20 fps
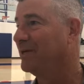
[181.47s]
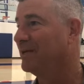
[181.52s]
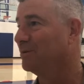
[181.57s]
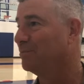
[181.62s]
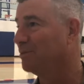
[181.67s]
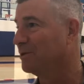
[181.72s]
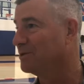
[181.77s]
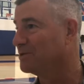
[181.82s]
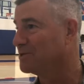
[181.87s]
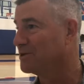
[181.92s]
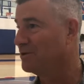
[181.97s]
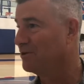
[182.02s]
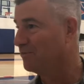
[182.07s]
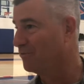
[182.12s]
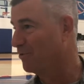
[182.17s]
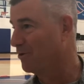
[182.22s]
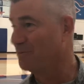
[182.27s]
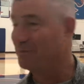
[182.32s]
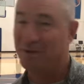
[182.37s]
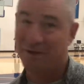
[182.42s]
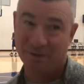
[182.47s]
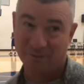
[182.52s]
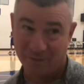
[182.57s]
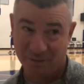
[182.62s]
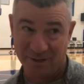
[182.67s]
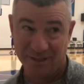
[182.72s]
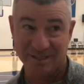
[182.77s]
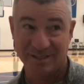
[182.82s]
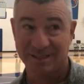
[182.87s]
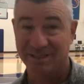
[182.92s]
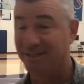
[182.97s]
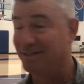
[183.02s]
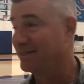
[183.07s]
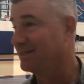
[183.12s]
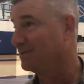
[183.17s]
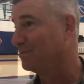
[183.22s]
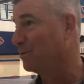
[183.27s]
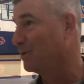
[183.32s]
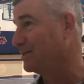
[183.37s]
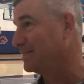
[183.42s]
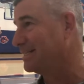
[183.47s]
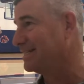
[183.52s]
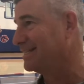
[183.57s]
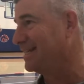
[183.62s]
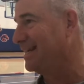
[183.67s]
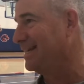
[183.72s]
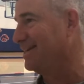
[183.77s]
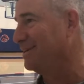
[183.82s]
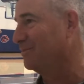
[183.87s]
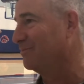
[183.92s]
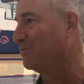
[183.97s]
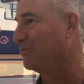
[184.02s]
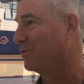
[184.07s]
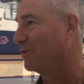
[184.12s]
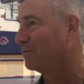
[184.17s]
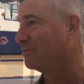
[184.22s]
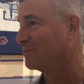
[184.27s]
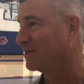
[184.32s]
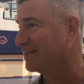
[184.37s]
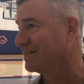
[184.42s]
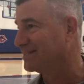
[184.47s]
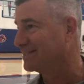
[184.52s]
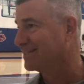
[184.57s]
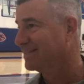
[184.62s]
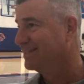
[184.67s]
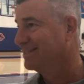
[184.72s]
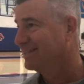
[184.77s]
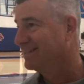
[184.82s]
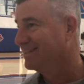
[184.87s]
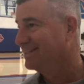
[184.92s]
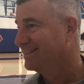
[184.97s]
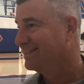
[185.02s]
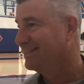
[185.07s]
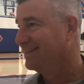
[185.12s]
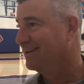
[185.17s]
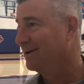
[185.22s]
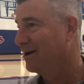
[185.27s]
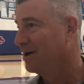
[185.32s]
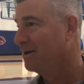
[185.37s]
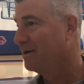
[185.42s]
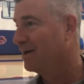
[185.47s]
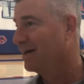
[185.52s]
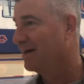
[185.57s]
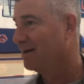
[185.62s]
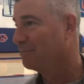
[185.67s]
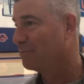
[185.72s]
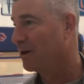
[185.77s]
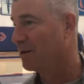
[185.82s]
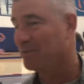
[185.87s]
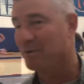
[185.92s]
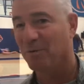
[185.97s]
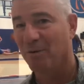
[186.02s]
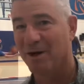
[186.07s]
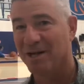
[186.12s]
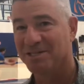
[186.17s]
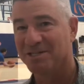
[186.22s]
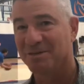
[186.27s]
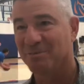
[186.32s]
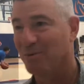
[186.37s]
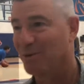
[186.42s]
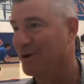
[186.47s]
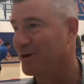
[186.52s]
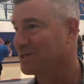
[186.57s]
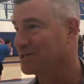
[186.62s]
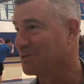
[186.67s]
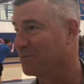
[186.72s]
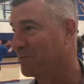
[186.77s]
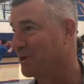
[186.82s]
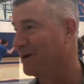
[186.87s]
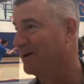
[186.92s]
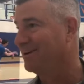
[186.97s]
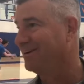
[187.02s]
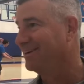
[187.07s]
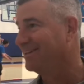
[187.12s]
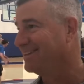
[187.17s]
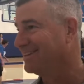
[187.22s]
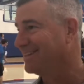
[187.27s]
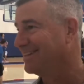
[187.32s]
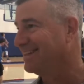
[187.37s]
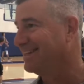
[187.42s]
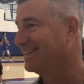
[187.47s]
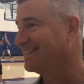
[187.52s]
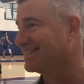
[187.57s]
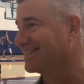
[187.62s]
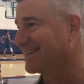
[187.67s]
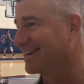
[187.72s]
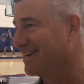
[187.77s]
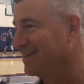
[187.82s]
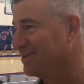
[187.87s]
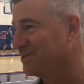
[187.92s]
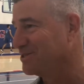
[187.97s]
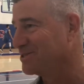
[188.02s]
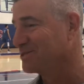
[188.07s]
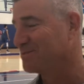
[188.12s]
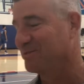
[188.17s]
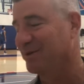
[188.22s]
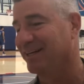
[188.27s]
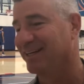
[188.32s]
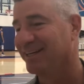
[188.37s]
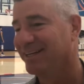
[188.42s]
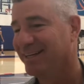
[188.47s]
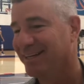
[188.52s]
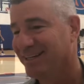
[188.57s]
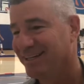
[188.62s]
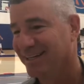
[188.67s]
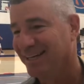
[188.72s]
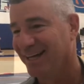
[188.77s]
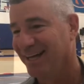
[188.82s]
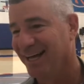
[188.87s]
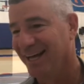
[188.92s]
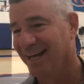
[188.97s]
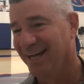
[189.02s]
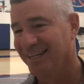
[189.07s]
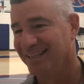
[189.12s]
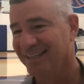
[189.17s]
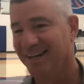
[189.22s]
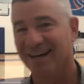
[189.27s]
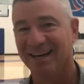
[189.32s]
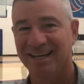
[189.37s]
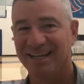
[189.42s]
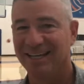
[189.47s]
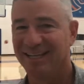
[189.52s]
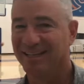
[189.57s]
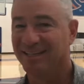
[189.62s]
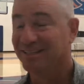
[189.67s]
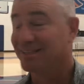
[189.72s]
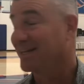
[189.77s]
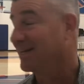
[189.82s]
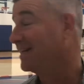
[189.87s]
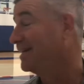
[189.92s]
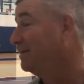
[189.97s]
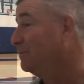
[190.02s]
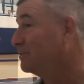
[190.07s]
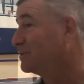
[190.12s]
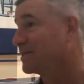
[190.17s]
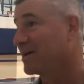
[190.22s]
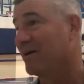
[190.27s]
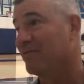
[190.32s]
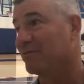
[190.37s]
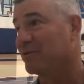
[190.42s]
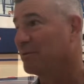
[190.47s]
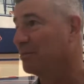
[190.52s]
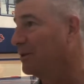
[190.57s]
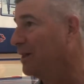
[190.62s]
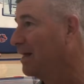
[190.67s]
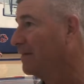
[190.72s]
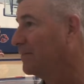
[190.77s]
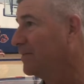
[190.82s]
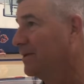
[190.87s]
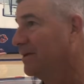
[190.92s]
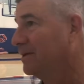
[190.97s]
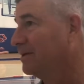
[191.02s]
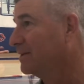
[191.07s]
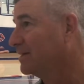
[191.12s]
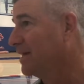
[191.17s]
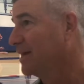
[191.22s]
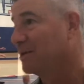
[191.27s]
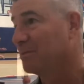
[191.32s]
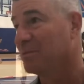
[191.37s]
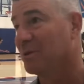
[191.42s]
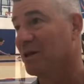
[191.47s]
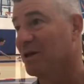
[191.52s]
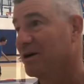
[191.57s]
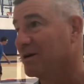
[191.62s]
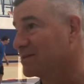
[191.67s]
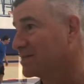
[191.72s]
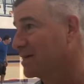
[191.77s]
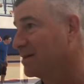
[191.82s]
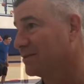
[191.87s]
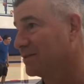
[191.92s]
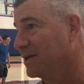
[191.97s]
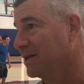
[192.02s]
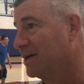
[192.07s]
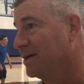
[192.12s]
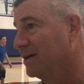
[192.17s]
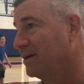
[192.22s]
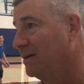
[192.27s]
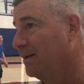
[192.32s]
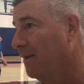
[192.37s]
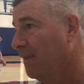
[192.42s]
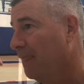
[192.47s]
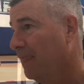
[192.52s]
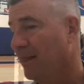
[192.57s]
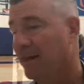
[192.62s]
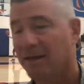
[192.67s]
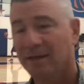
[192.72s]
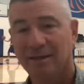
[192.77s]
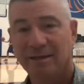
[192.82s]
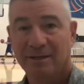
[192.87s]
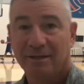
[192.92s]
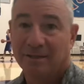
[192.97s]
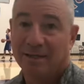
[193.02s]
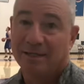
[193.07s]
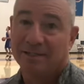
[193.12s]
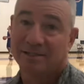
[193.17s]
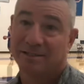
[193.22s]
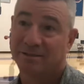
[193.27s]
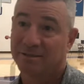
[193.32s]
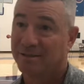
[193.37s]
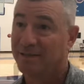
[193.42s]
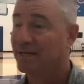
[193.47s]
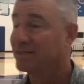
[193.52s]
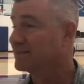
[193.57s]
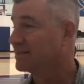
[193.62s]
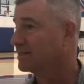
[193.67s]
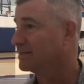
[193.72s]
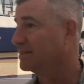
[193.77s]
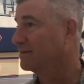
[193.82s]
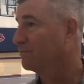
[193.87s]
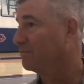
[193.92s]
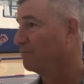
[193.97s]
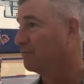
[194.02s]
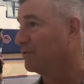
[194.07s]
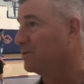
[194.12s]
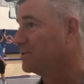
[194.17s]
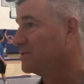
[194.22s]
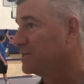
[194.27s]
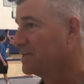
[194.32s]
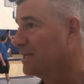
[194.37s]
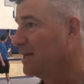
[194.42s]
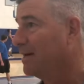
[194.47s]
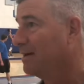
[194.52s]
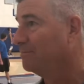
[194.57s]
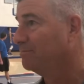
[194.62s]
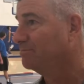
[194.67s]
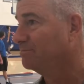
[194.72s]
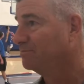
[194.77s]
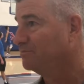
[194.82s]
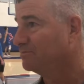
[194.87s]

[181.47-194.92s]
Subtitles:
in a Bulls uniform than it was in Boise State uniform because, you know, I probably watch him more as a parent than as a coach. He looked like he was comfortable out there. He looked like he belongs out there. And, you know, that's the first step.